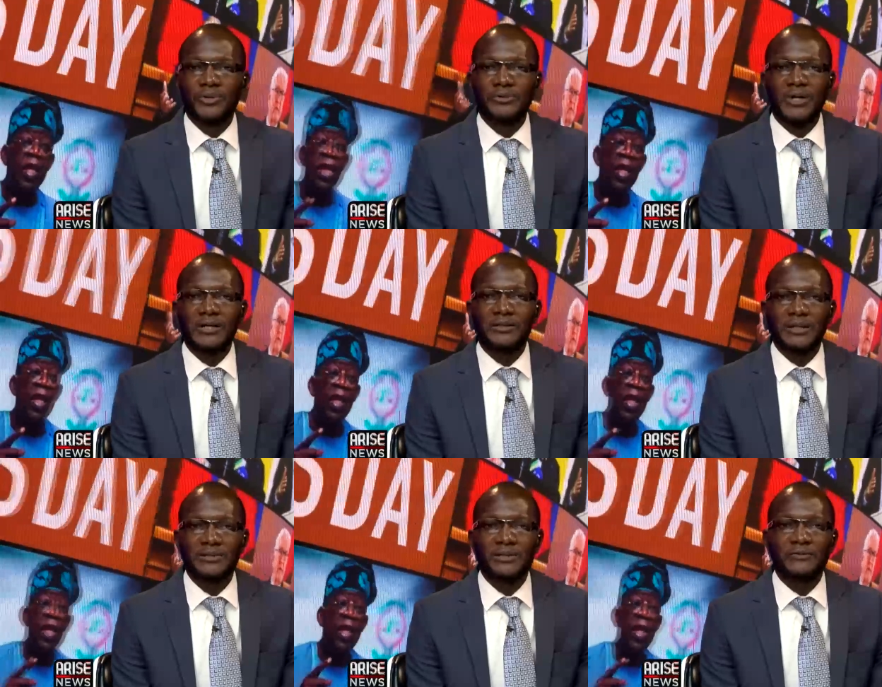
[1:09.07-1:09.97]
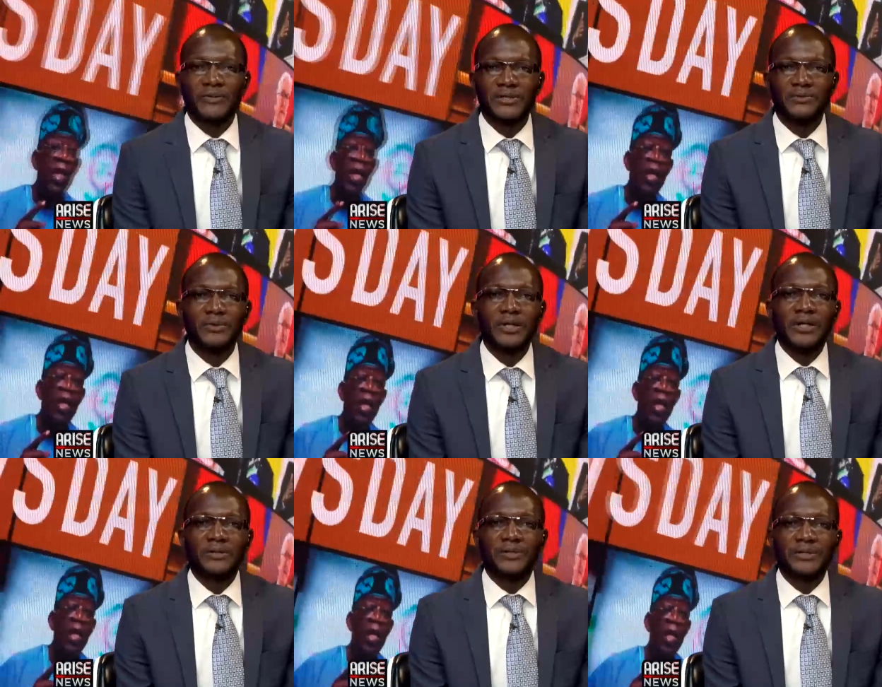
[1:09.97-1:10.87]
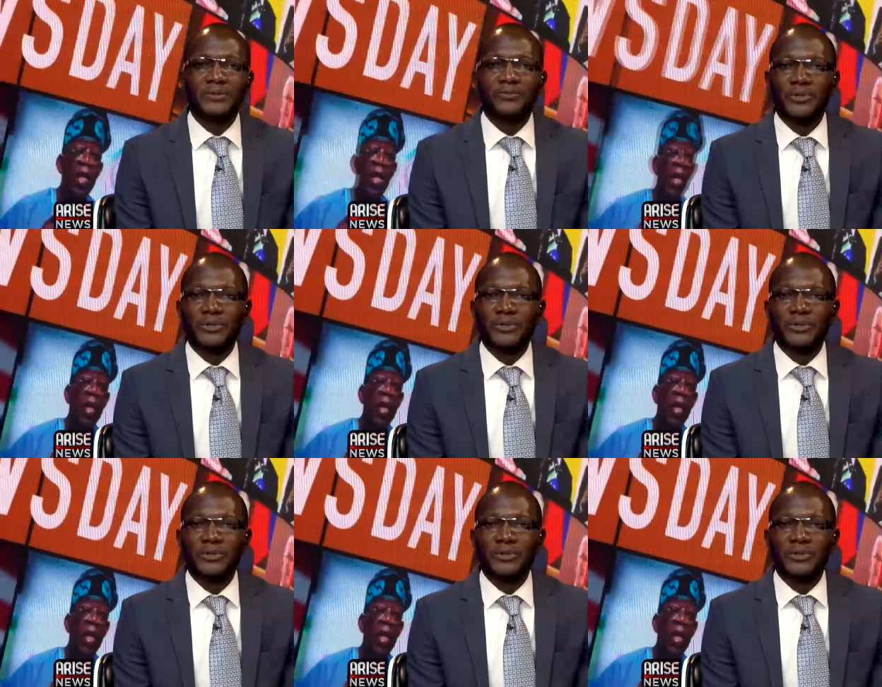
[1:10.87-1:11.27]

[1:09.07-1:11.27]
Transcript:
Speaker 1: by Dr. Fejiro Chinyenwoko,